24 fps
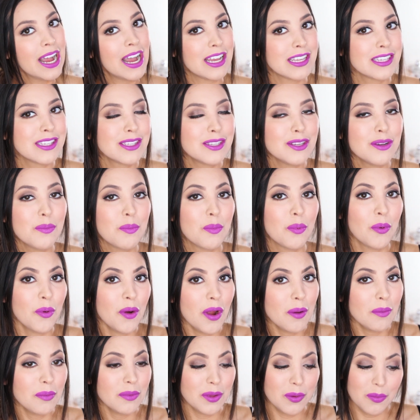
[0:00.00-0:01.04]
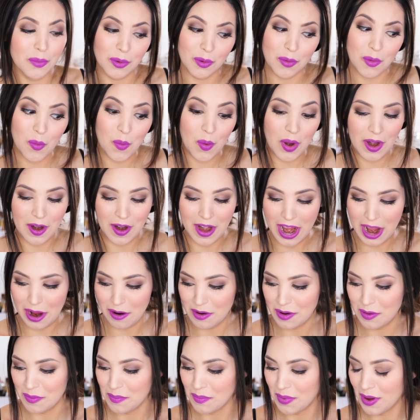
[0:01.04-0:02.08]
I still probably wouldn't wear it
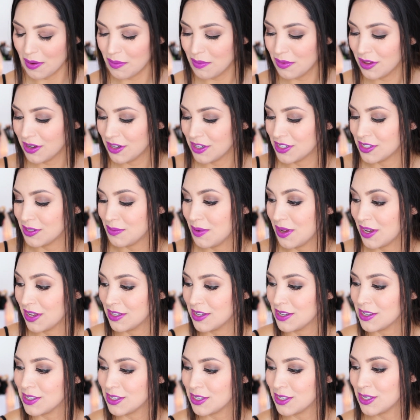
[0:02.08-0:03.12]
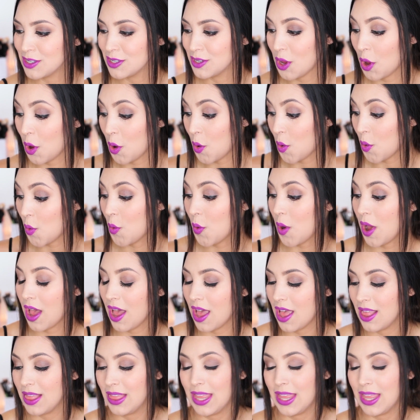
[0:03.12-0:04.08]
out in public just because it's so